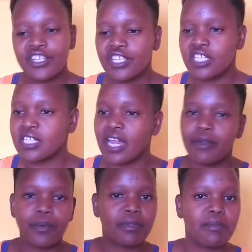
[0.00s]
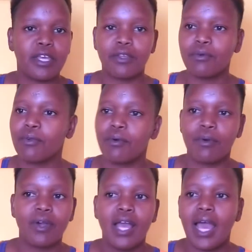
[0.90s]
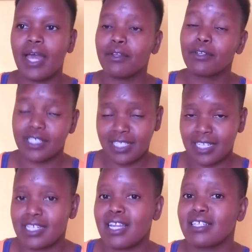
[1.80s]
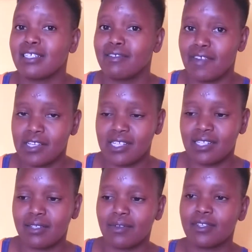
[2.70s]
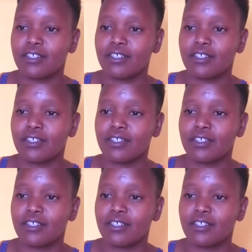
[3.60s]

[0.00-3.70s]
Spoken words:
She just ran with me, you know. And you know, she's a trainer, she's very seasoned.